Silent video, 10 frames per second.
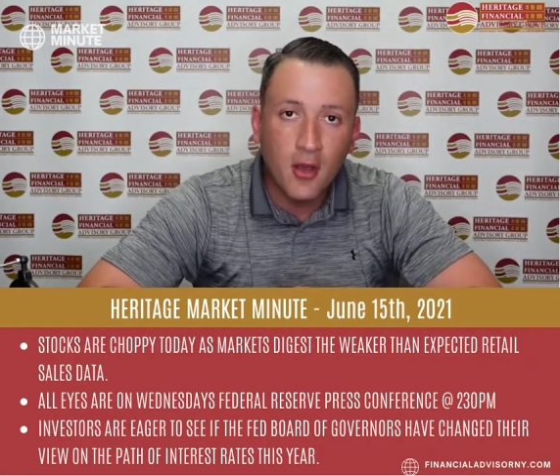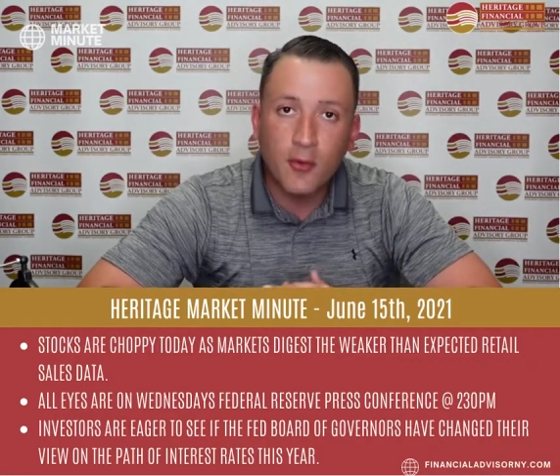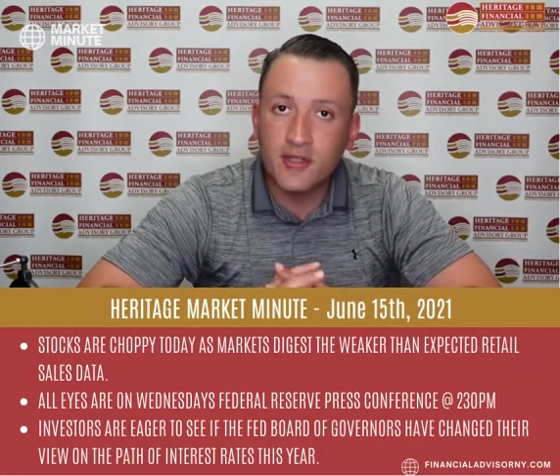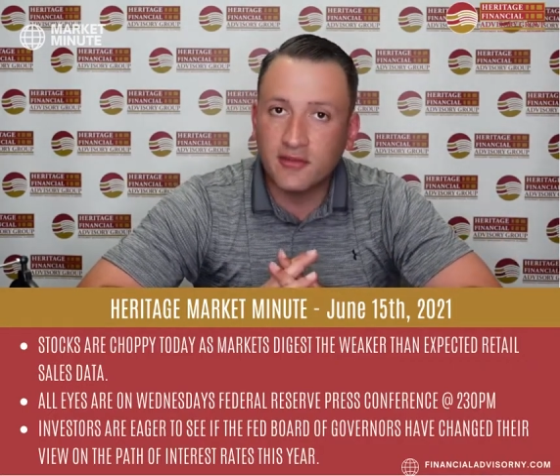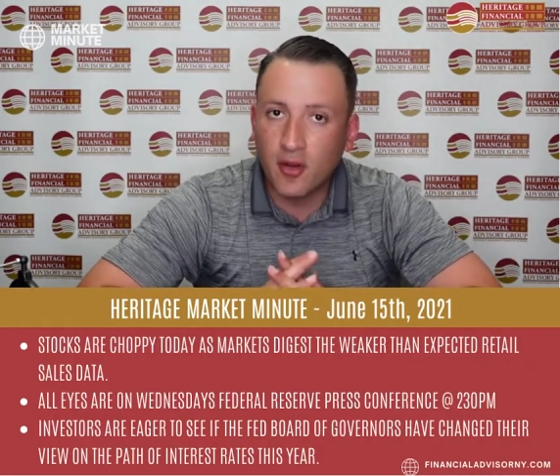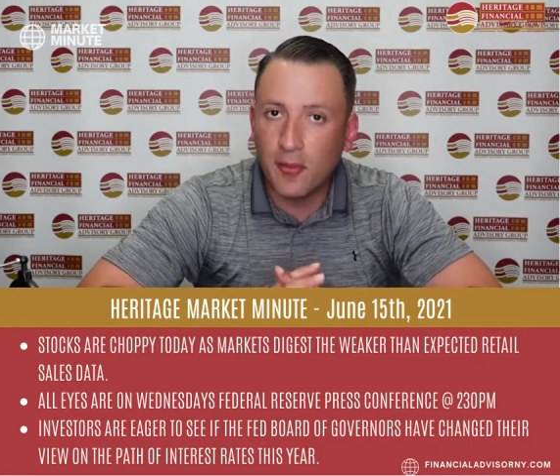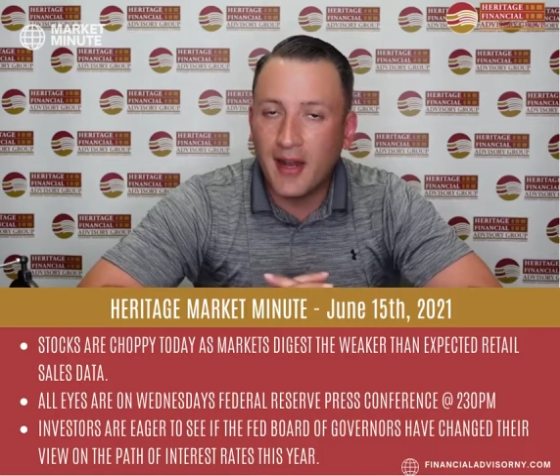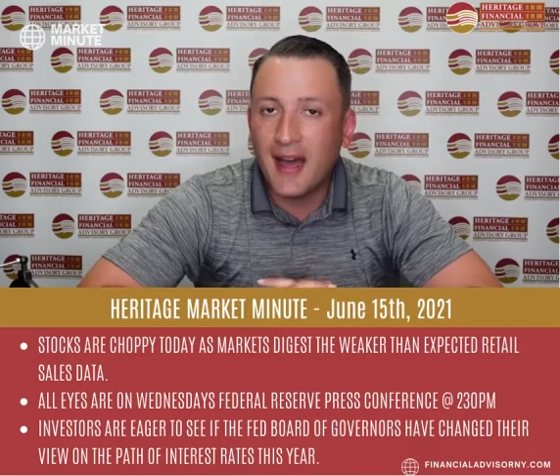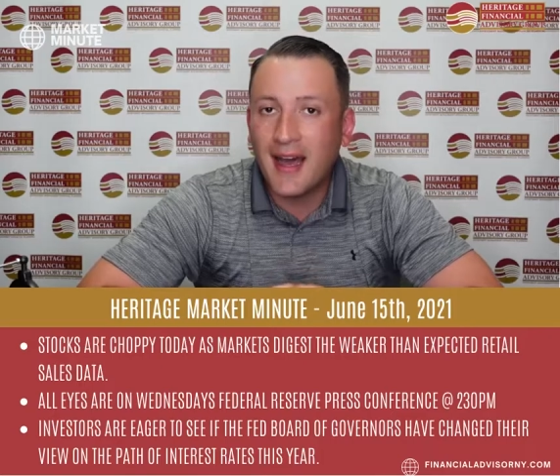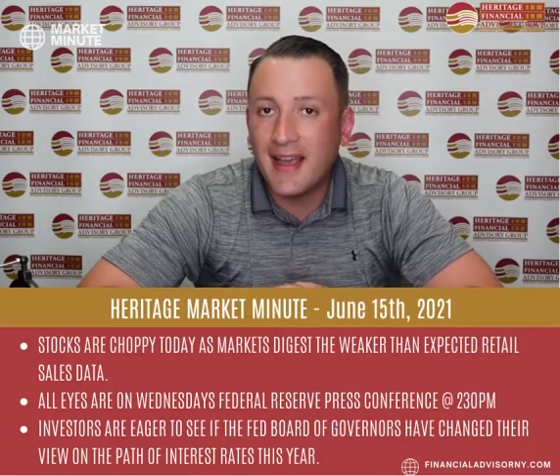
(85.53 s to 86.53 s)
was a little
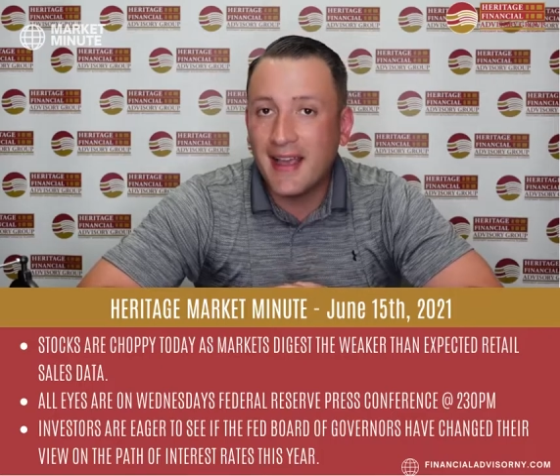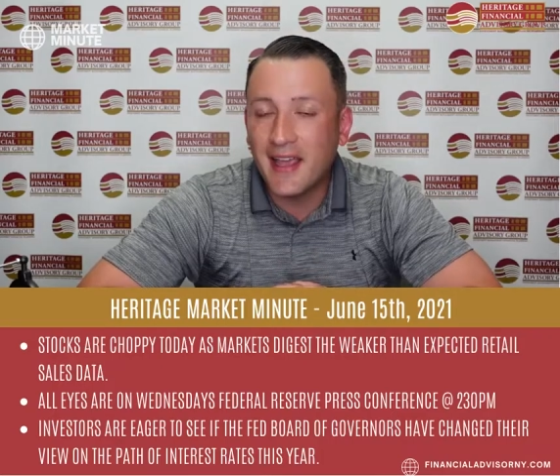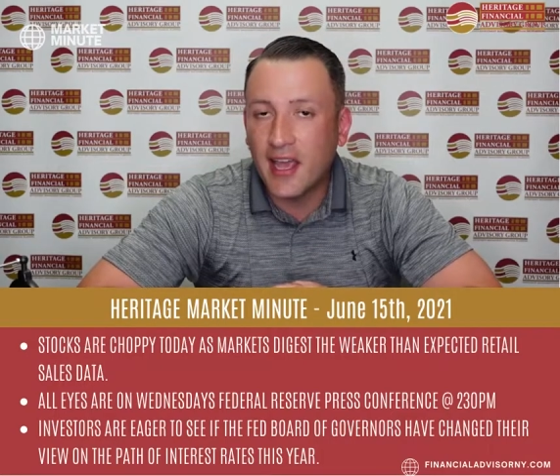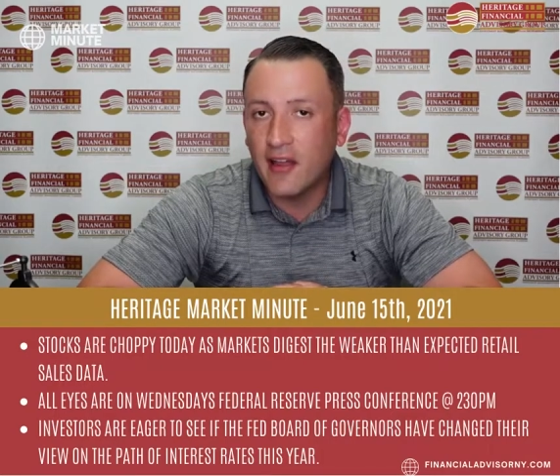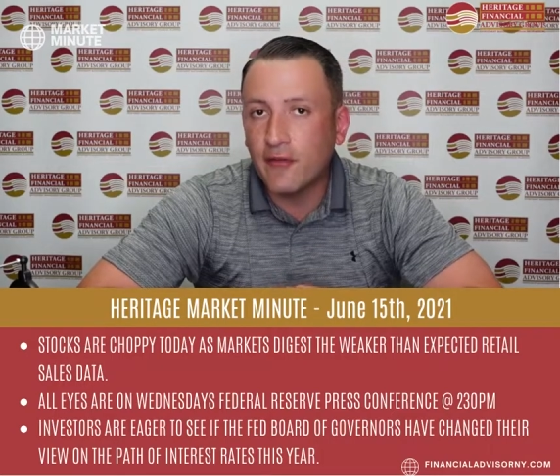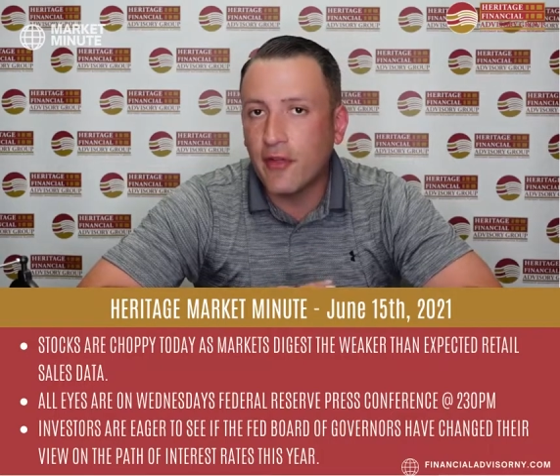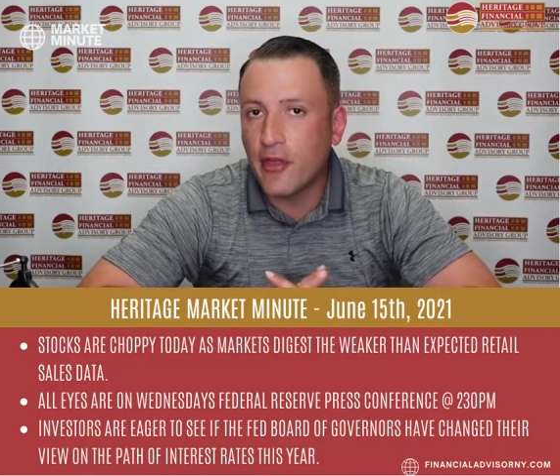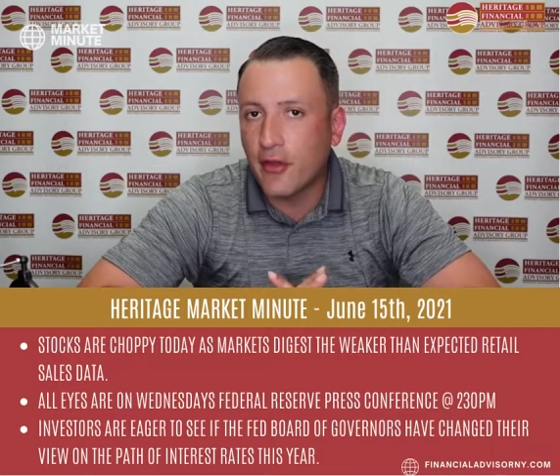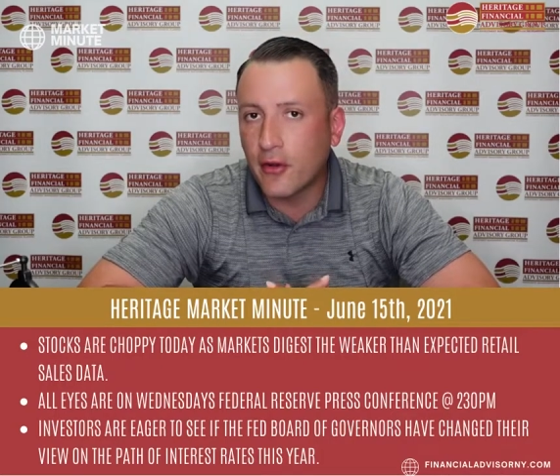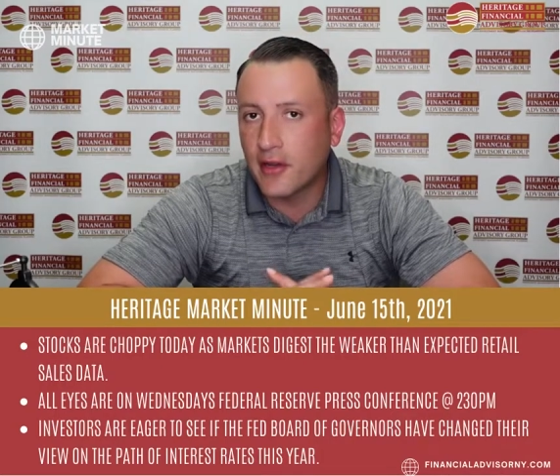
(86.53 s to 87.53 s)
bit high again for
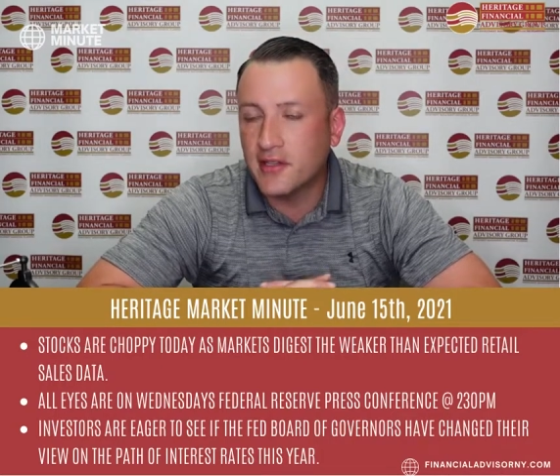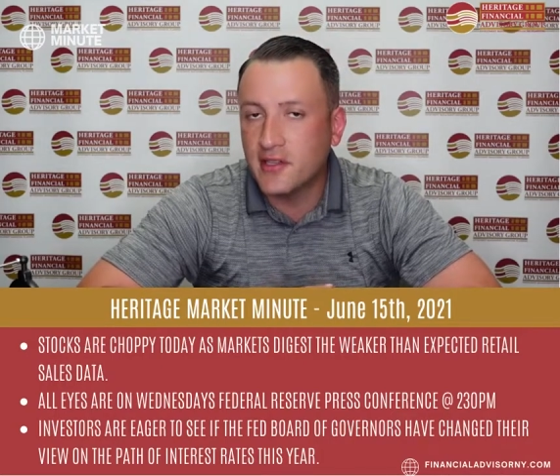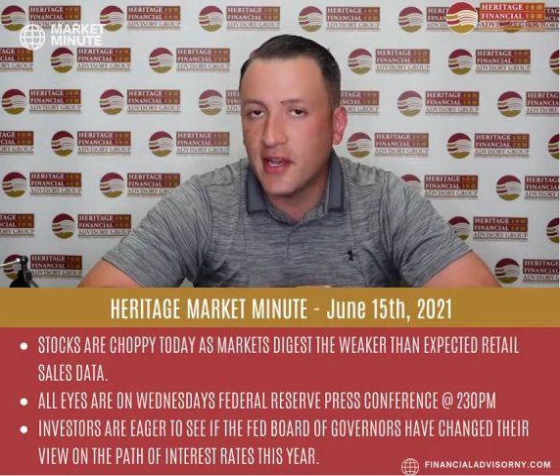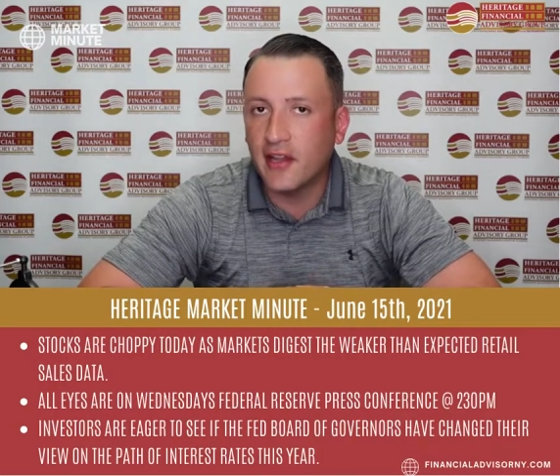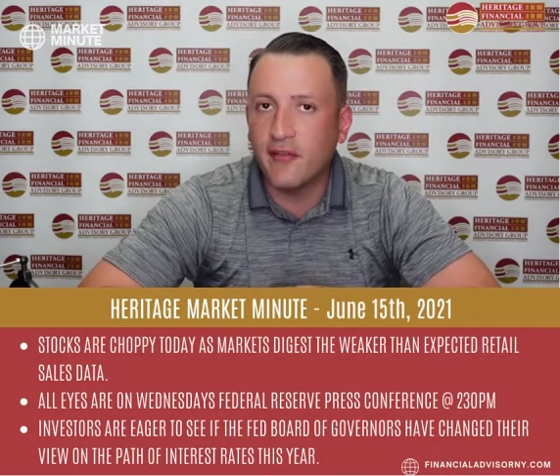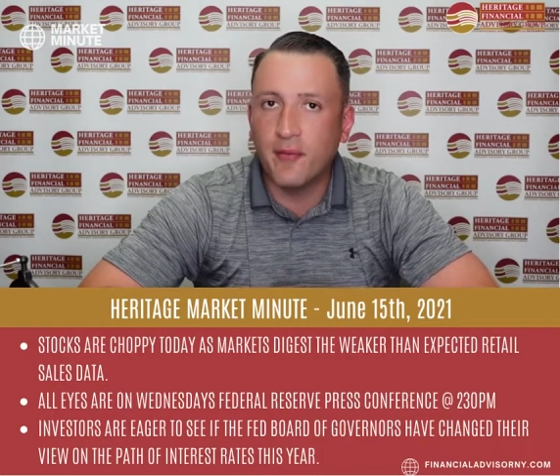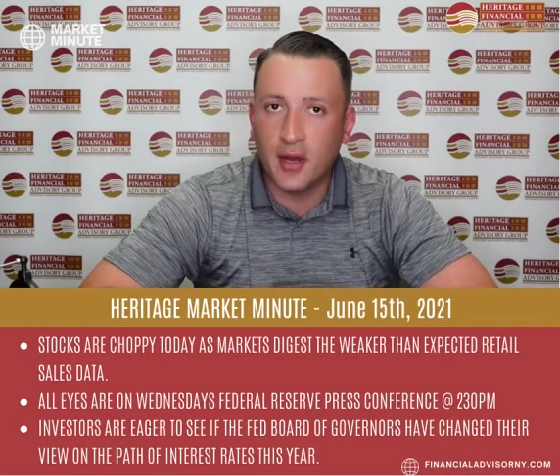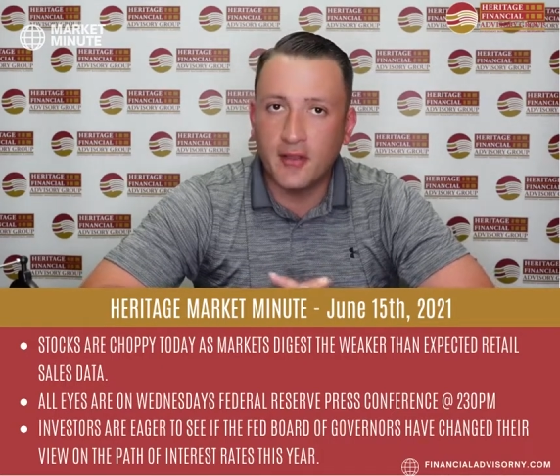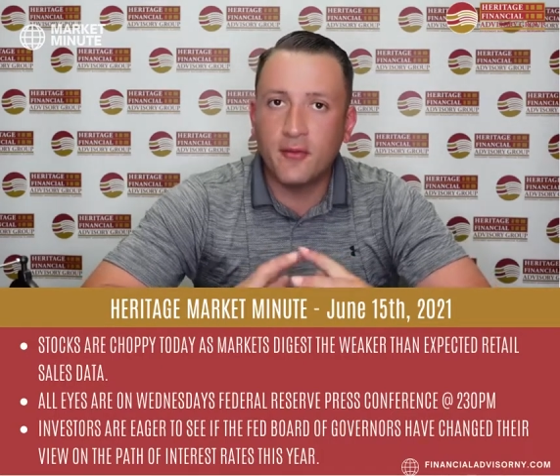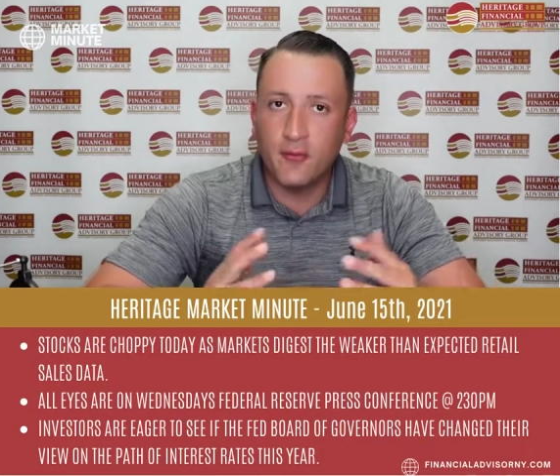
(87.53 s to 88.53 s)
the third consecutive
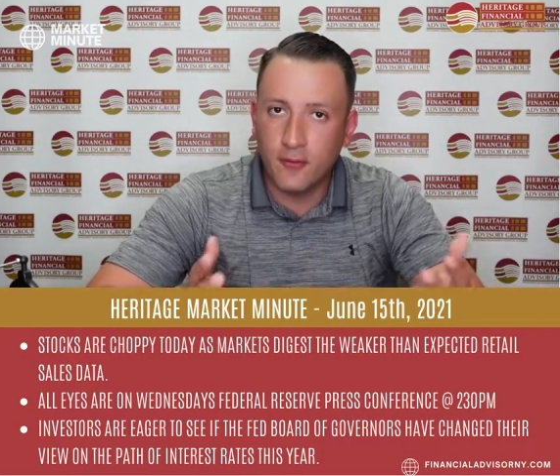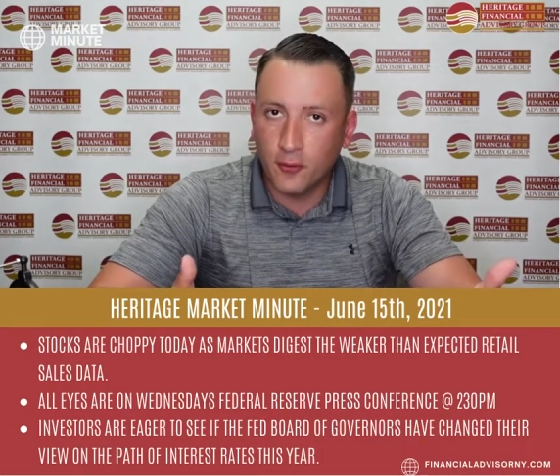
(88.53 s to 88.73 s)
month,